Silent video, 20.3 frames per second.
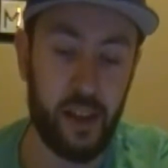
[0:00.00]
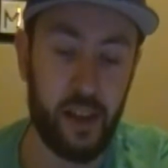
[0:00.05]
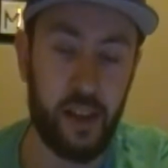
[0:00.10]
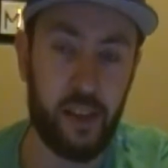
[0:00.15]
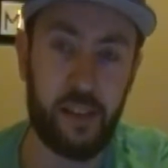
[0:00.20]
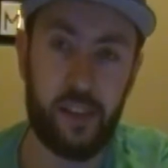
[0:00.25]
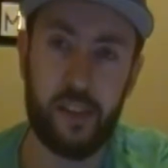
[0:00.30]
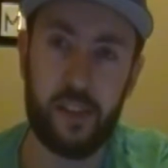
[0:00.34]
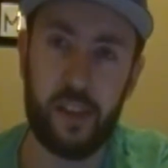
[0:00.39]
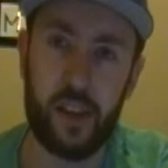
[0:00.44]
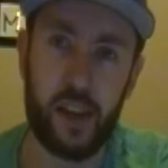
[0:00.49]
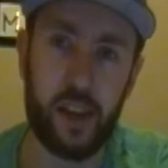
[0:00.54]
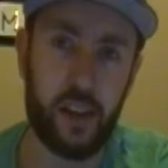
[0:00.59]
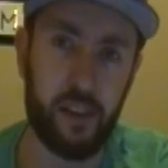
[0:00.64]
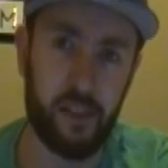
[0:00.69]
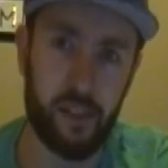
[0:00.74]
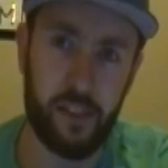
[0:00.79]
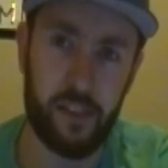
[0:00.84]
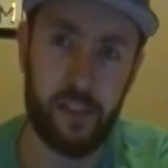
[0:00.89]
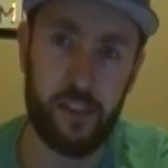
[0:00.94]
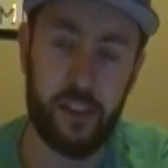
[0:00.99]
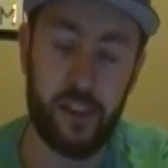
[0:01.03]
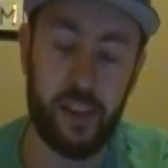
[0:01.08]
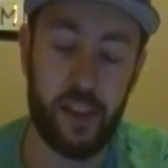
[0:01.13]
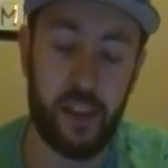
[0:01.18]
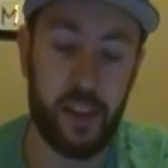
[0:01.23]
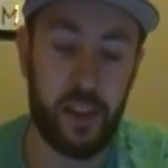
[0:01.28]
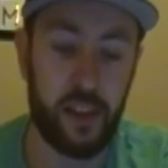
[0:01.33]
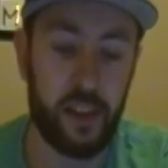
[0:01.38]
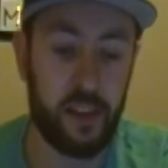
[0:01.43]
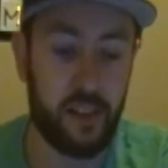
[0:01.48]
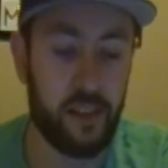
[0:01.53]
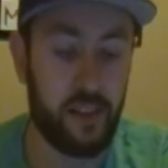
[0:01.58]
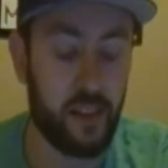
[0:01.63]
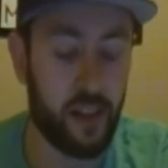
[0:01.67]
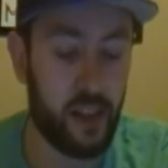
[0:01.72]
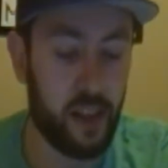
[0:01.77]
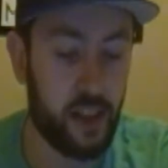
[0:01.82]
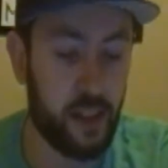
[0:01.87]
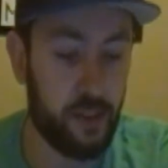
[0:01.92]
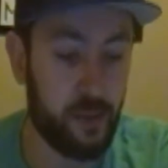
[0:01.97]
it's just like glitching and
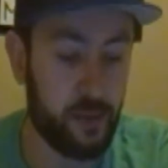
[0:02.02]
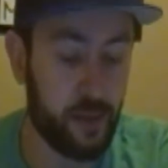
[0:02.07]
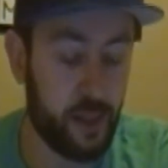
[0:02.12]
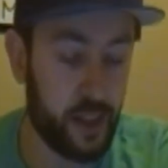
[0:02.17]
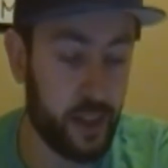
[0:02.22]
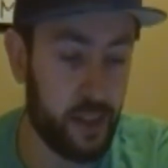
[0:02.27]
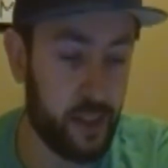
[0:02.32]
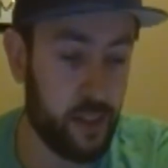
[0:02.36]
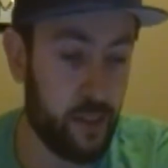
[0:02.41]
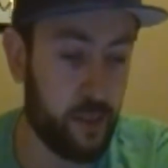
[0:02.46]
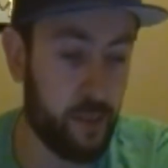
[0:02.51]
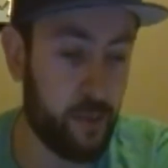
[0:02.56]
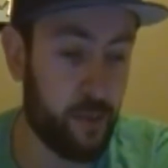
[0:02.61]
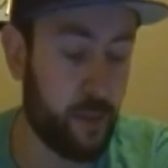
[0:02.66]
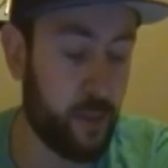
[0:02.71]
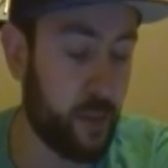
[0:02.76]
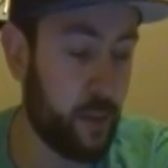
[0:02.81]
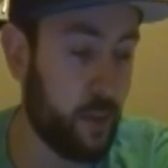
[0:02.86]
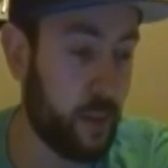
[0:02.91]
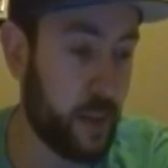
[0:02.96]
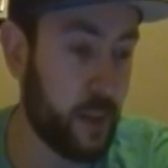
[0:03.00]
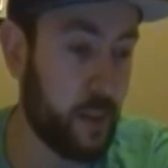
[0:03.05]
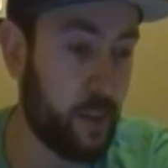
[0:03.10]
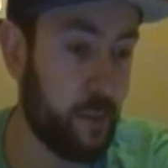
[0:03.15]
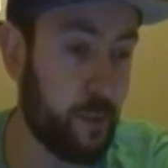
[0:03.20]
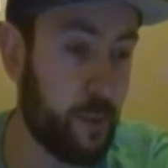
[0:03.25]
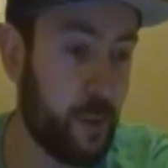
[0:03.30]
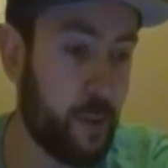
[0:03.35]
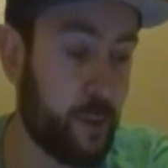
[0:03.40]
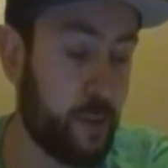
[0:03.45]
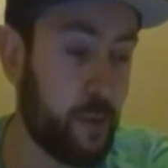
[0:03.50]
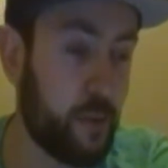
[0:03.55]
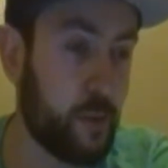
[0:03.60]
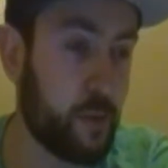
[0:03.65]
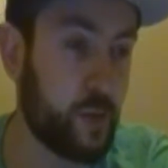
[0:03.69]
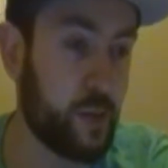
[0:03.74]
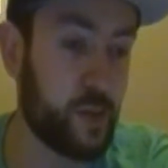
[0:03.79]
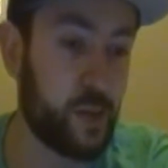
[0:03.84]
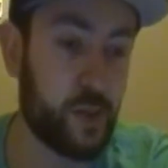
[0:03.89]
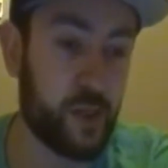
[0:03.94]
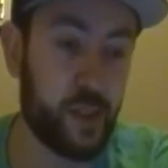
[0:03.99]
stuff. Like the like the
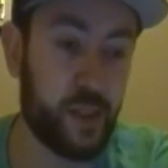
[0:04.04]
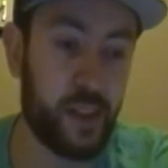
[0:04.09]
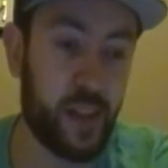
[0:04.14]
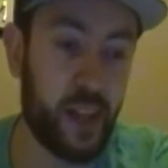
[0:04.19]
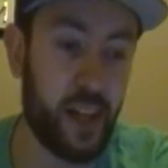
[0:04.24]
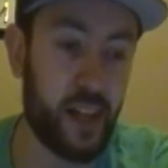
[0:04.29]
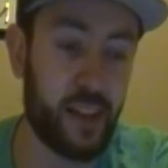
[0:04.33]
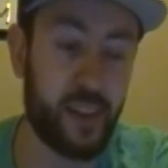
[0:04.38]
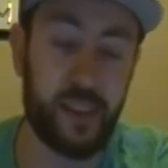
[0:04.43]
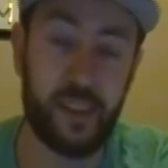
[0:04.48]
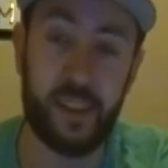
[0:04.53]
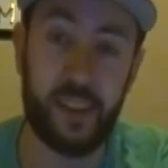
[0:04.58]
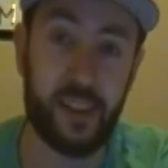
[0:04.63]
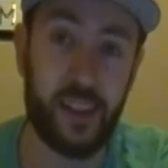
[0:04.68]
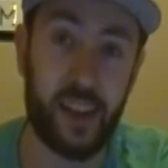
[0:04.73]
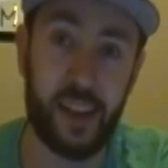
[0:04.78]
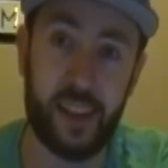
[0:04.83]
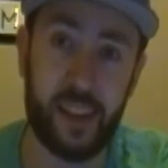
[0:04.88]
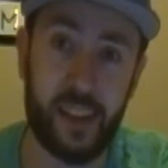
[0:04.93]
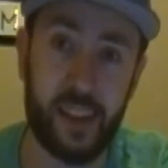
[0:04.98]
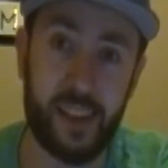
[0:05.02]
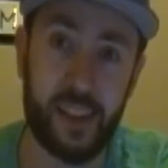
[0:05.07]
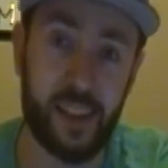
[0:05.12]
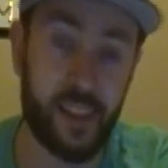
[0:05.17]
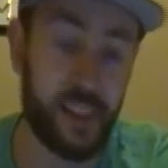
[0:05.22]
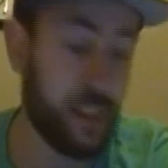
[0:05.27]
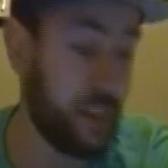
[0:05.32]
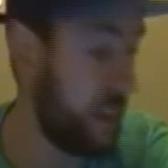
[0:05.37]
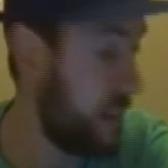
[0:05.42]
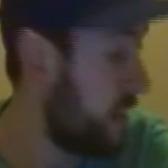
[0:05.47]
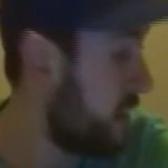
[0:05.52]
visuals are just not that good.